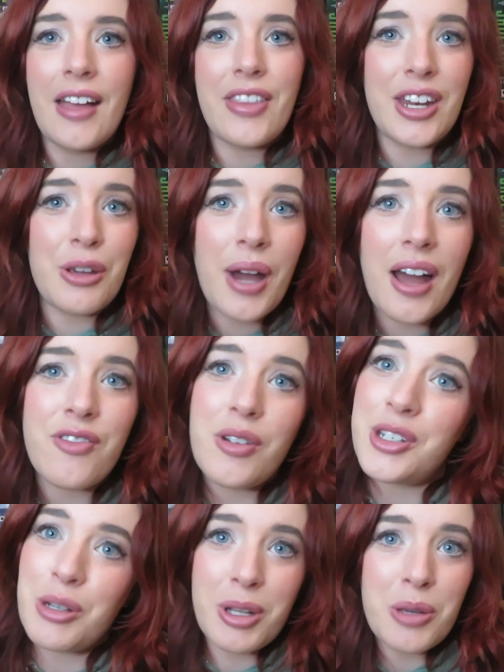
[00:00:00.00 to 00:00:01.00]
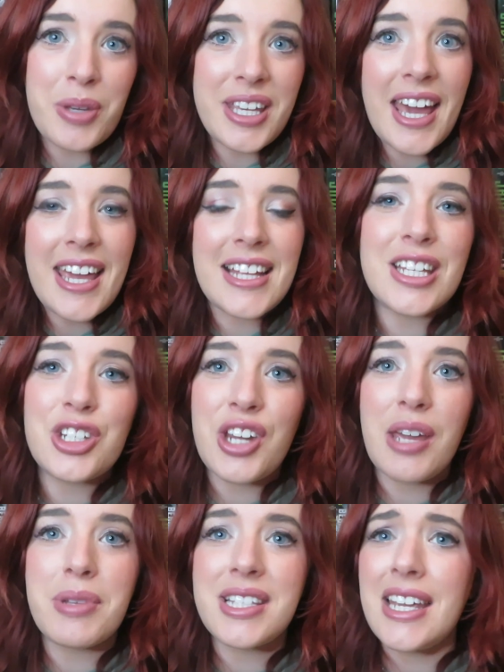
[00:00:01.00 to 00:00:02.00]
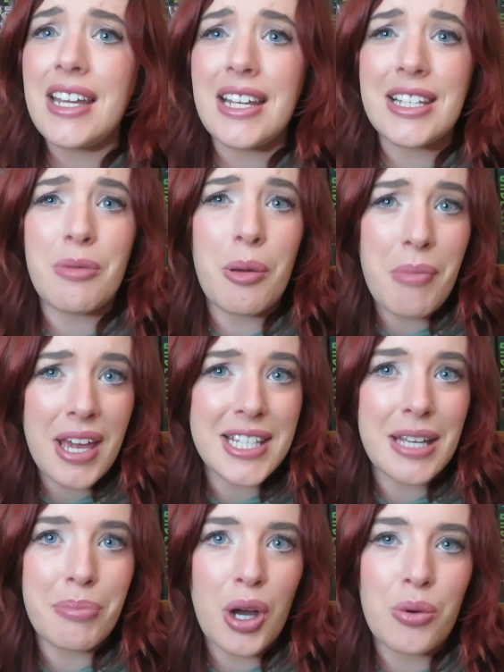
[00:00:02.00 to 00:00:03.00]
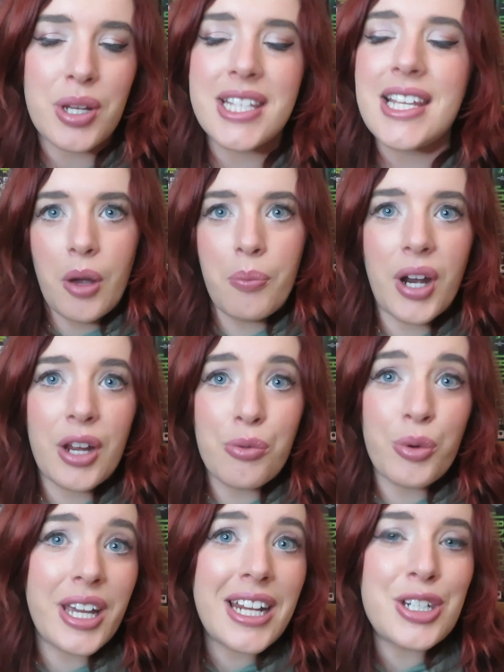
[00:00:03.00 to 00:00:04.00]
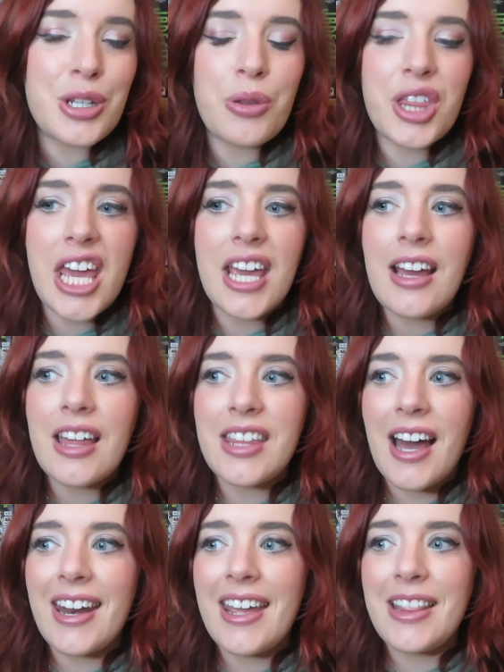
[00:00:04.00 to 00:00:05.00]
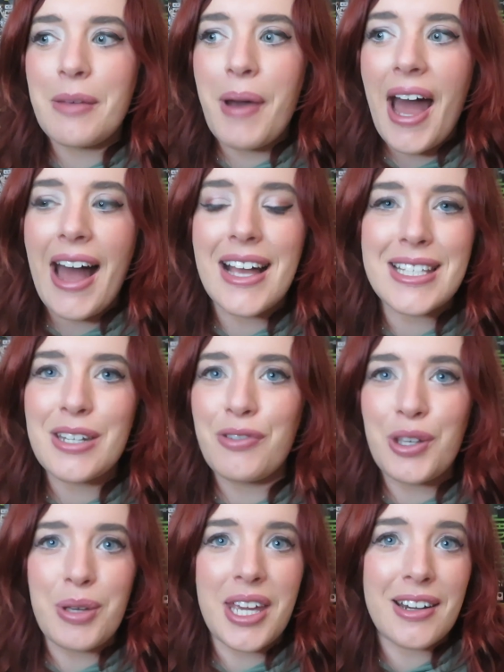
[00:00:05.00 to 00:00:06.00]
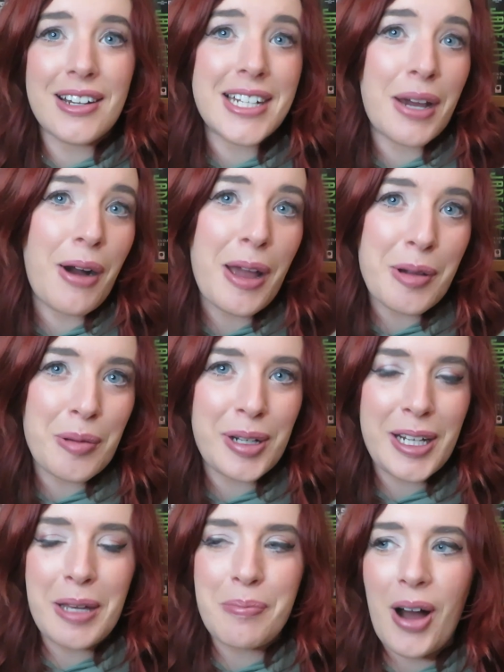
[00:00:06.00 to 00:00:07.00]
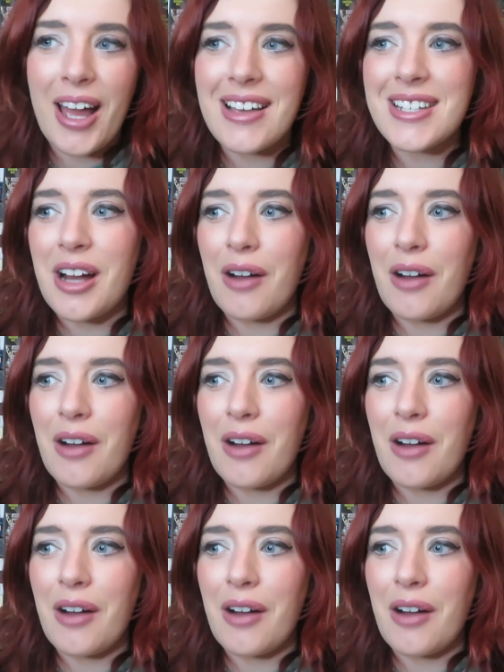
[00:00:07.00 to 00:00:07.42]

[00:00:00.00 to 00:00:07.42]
Then you have W.B. Yeats, Seamus Heaney, some amazing poets. But I really do think that in the past few years, now I am completely biased